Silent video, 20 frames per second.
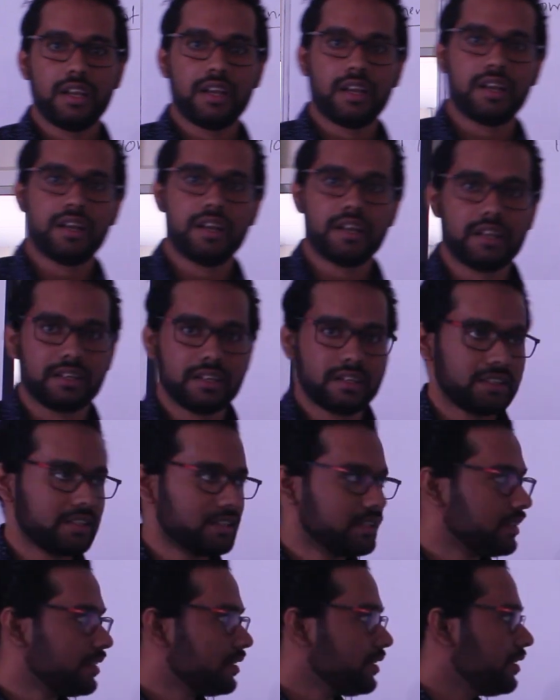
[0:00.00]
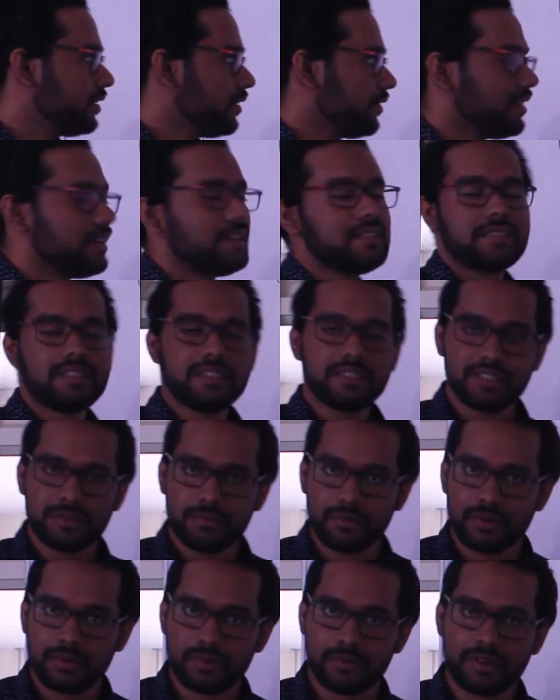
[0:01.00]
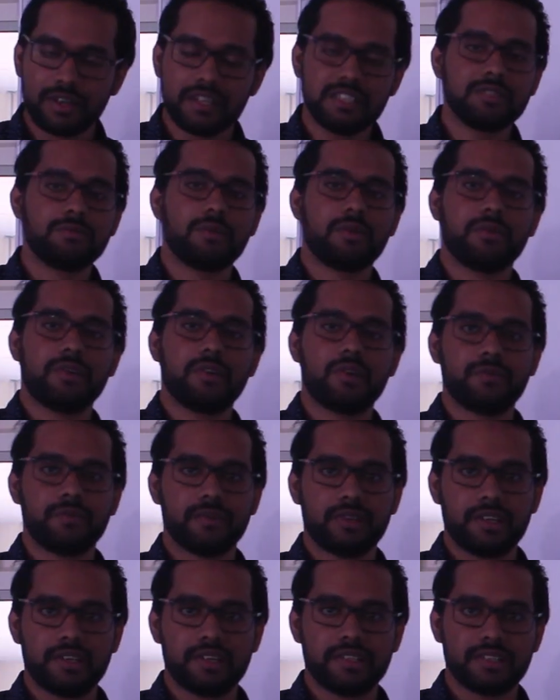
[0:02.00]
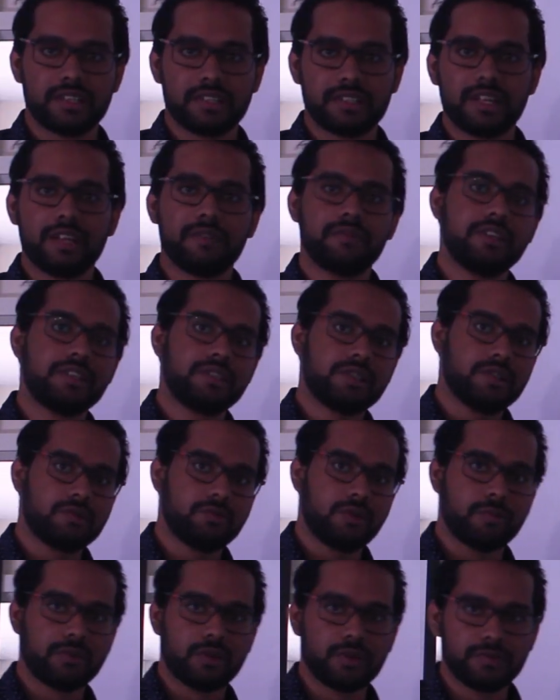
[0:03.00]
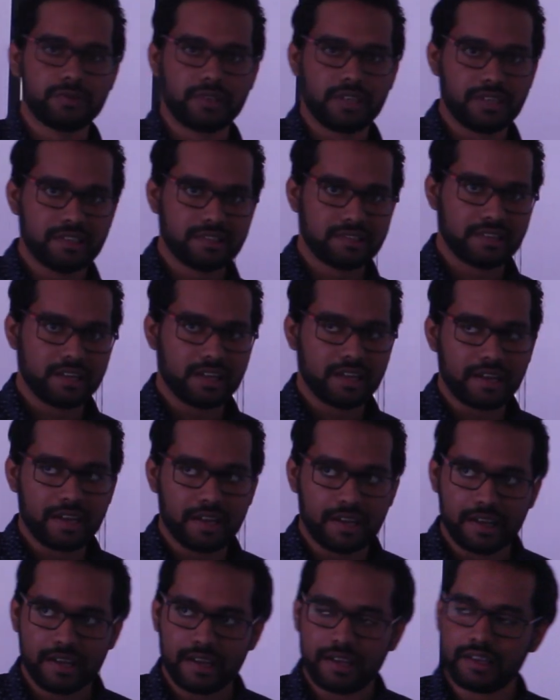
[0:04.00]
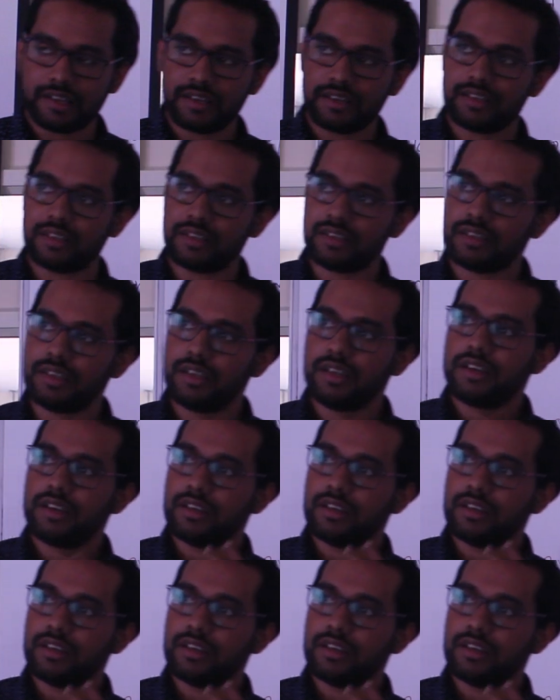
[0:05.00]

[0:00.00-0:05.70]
and we'll discuss about what is moment of inertia, the definition of moment of inertia, and the